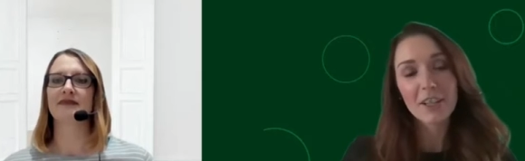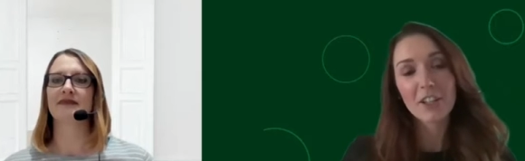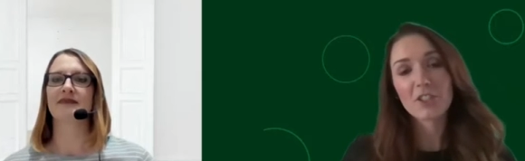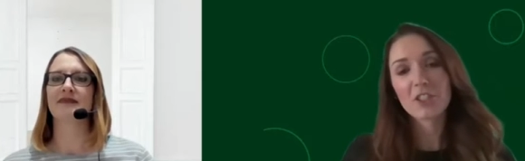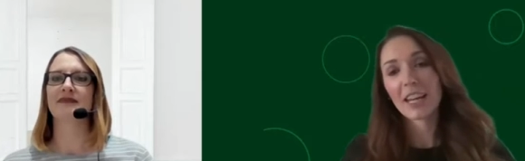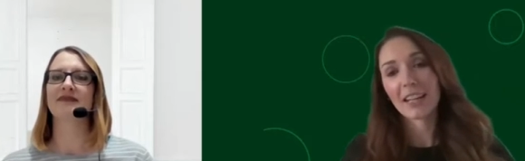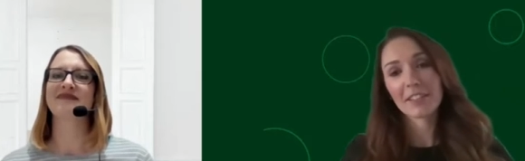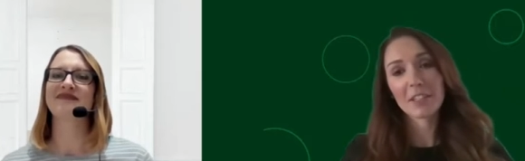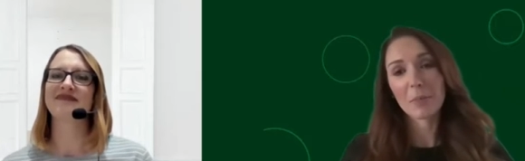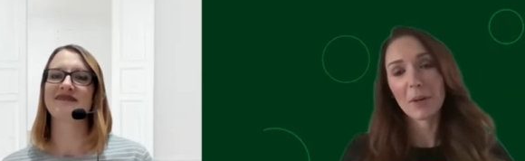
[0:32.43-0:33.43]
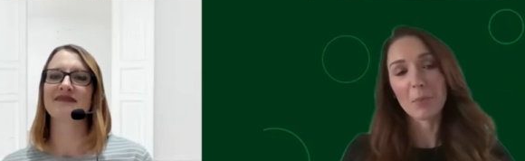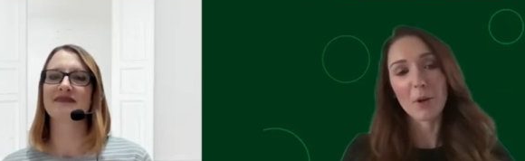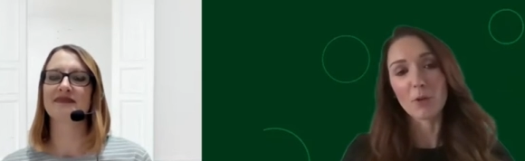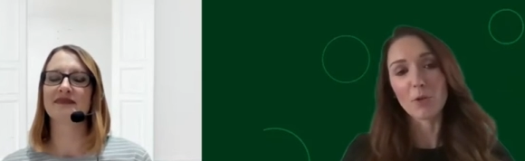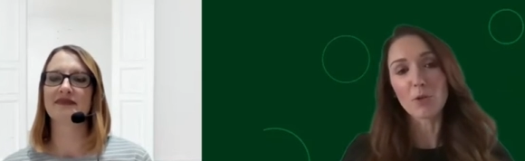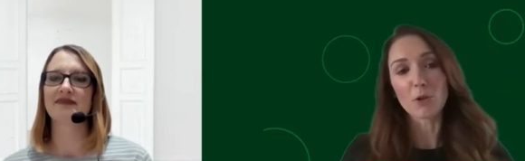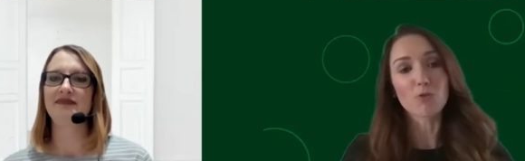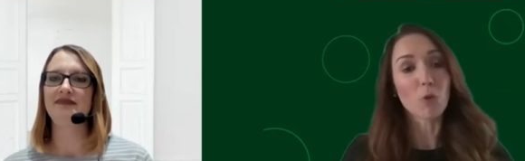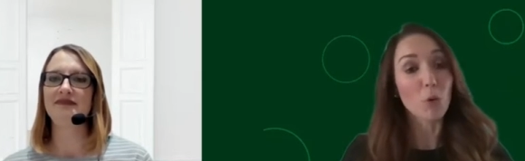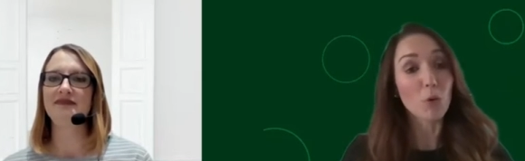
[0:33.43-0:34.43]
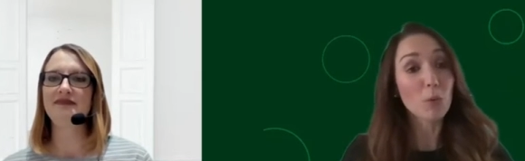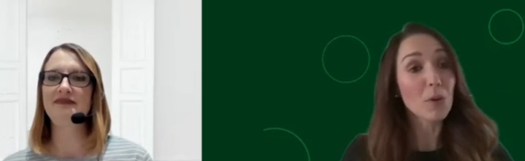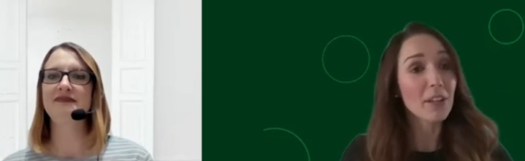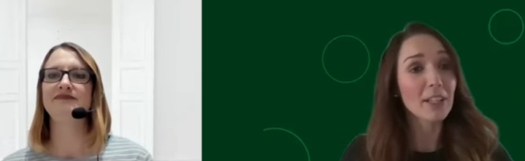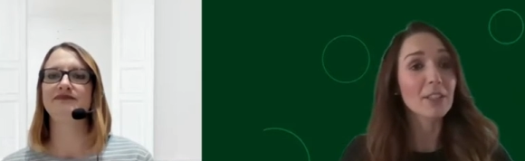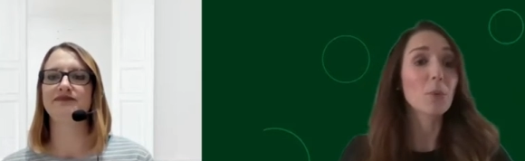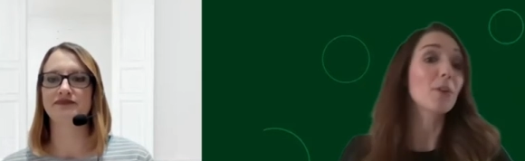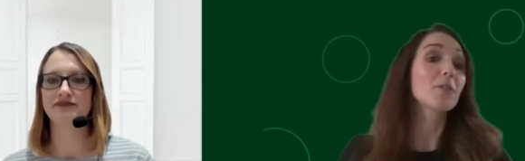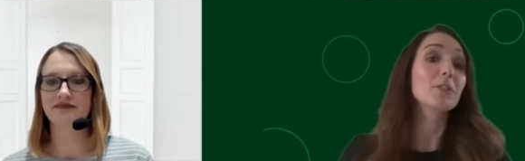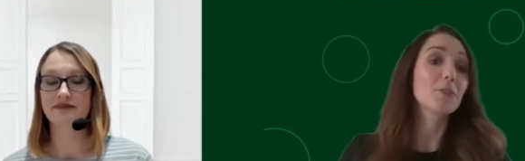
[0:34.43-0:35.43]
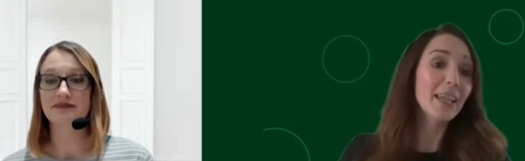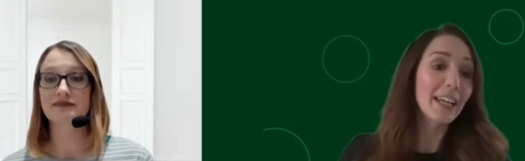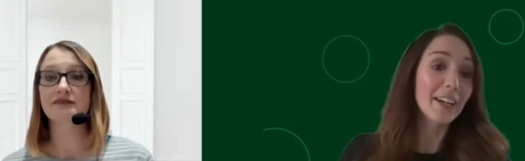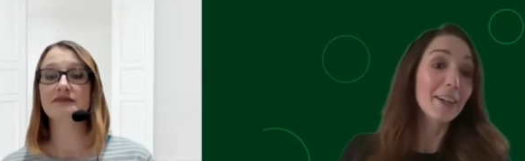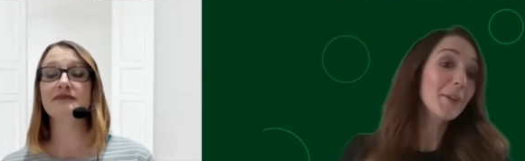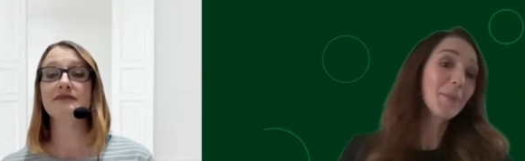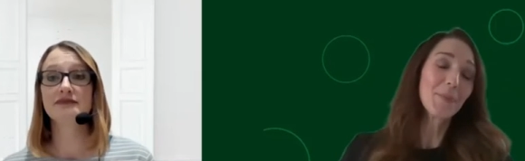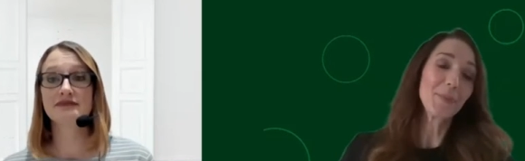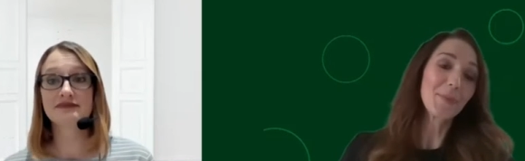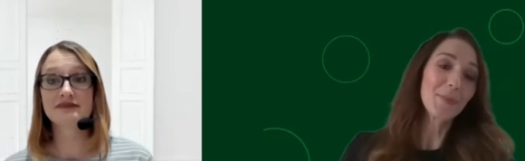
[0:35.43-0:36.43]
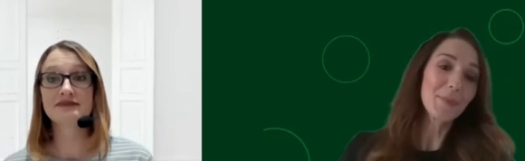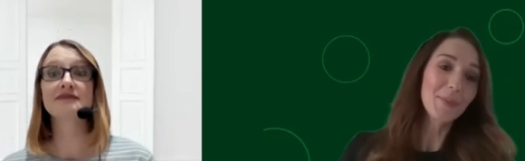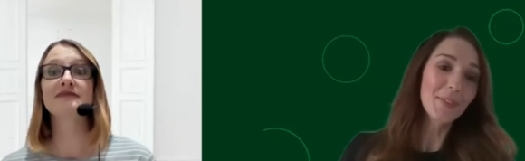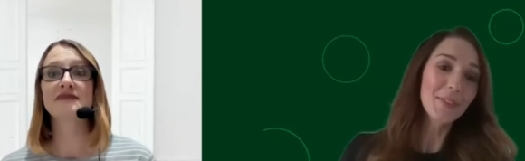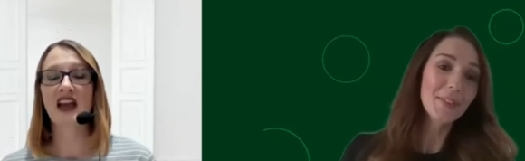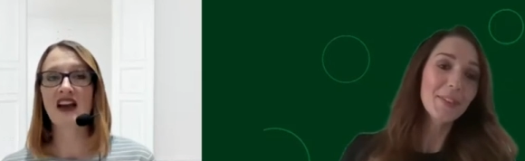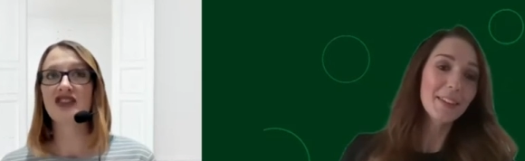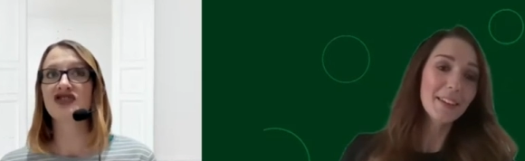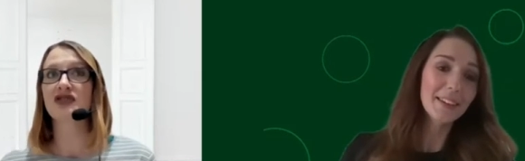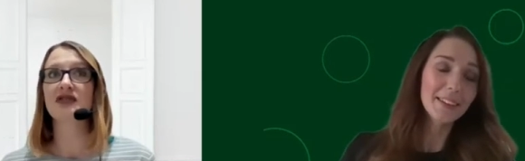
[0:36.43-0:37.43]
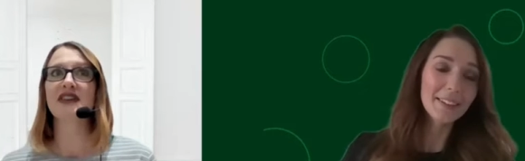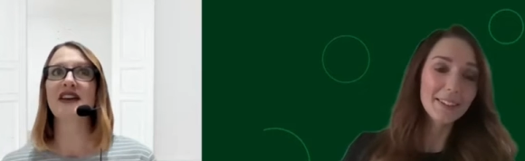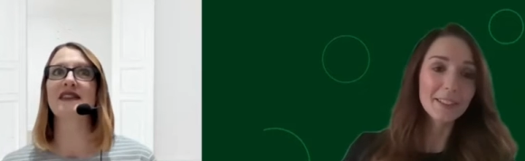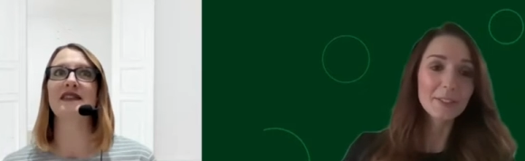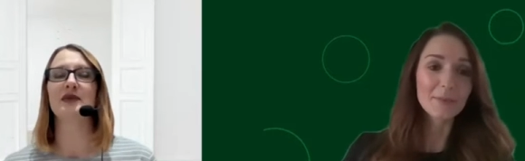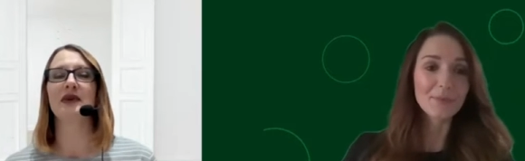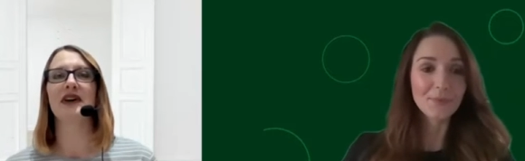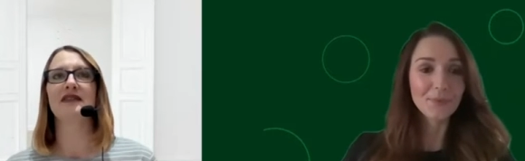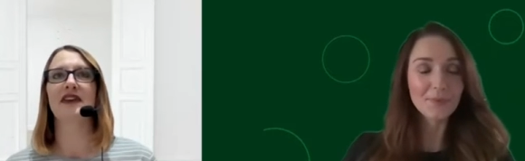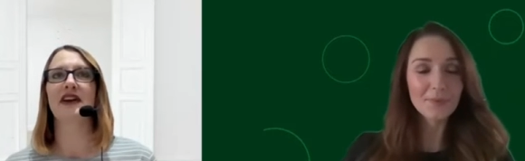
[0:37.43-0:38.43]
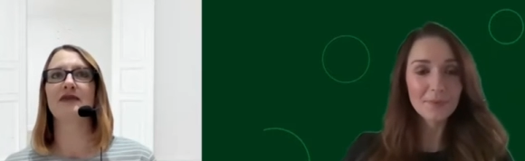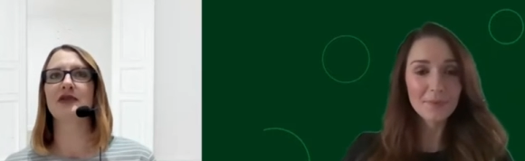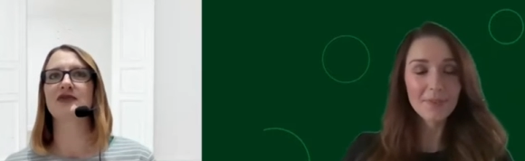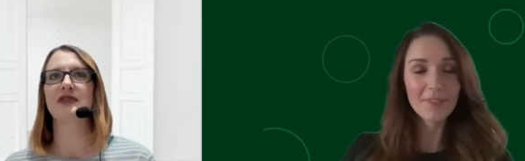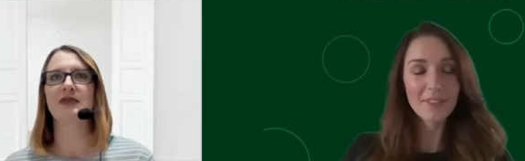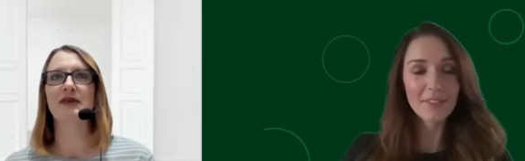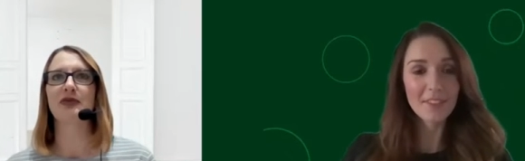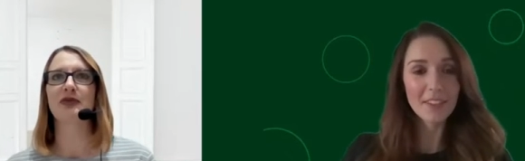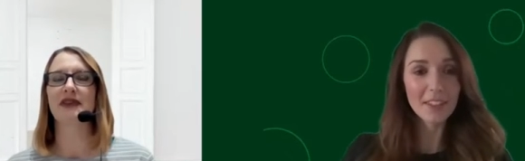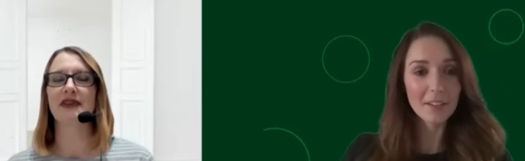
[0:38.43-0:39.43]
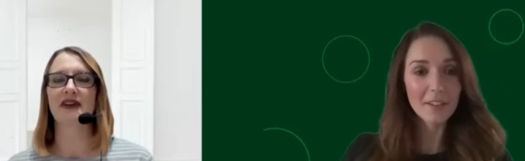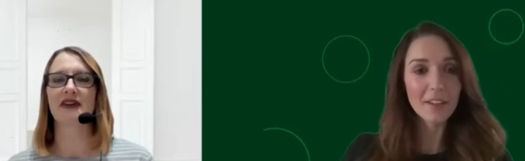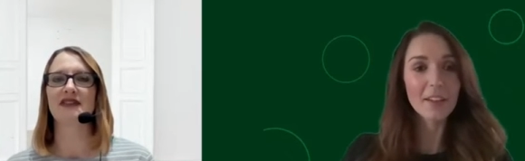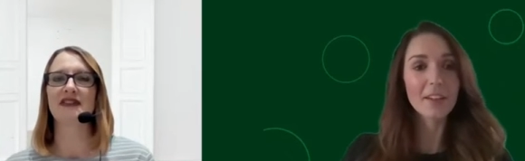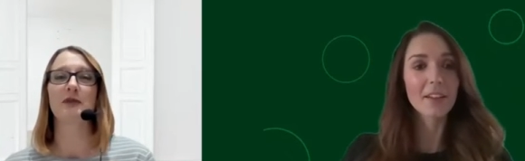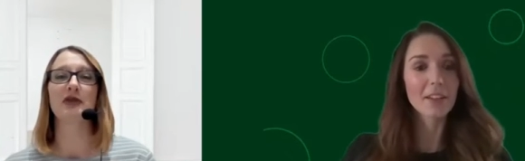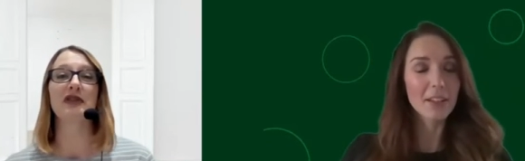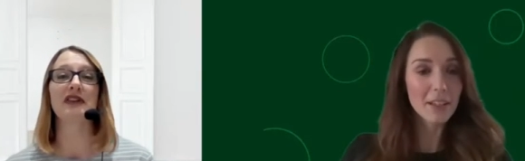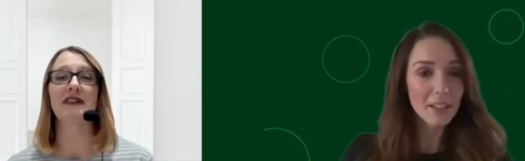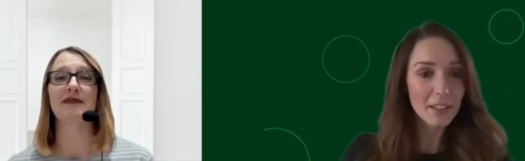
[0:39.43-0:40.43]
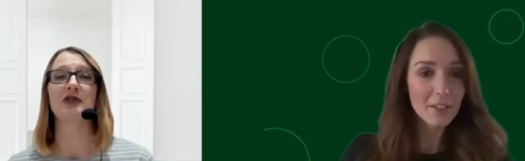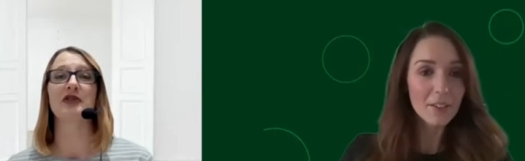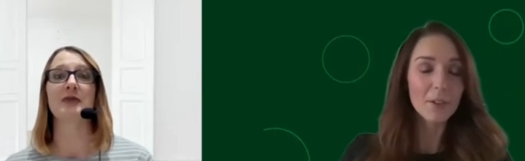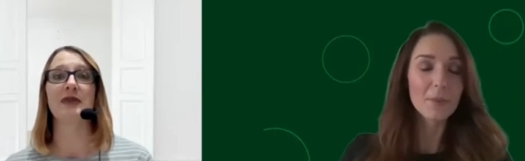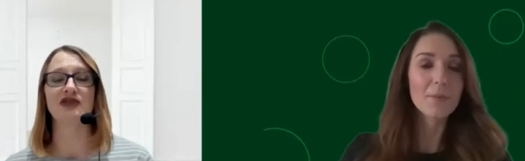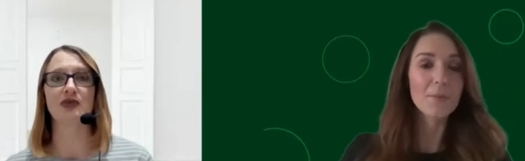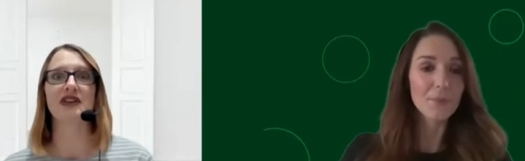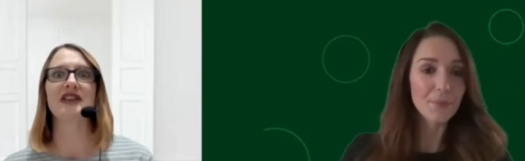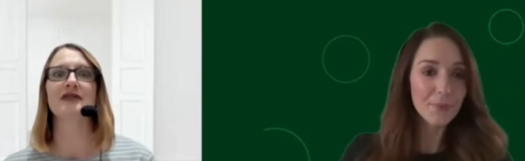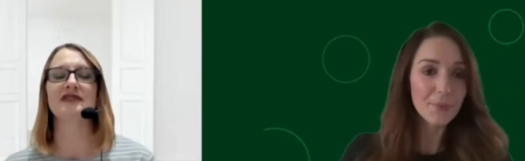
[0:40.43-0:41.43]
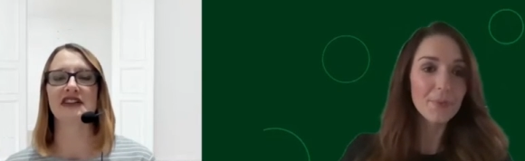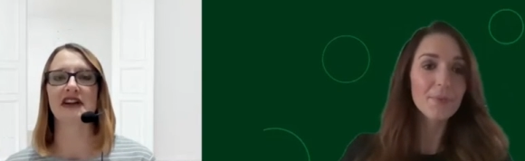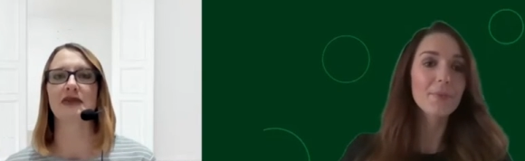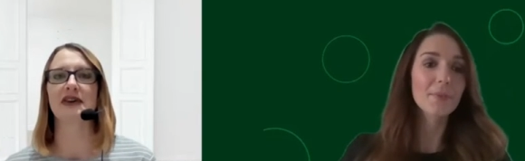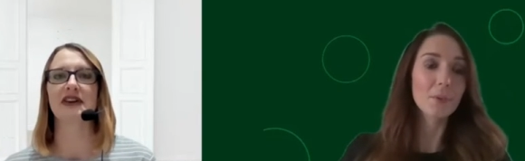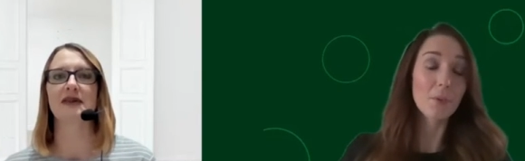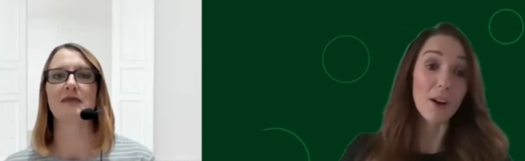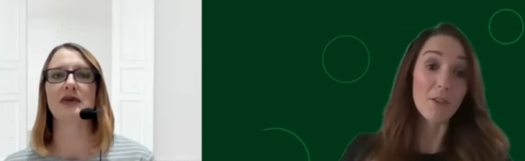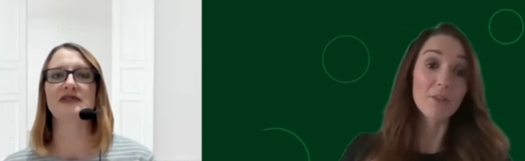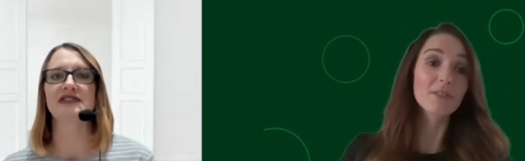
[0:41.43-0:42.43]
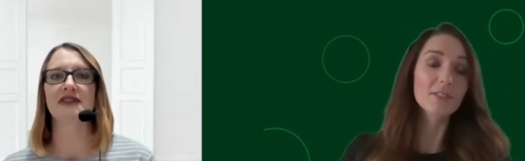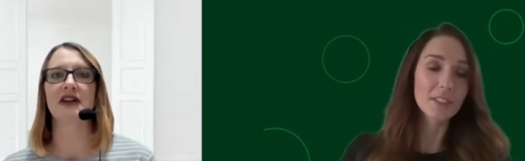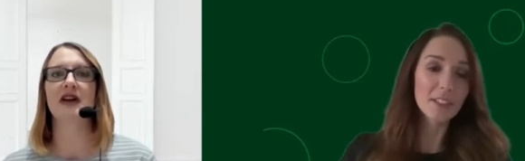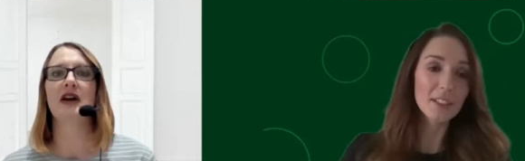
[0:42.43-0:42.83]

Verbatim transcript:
Speaker 1: could you tell us a bit about your role within the world of care?
Speaker 2: Sure. Yes. So I've I've worked with people with uh, disabilities for about 20 years now. Uh, most of it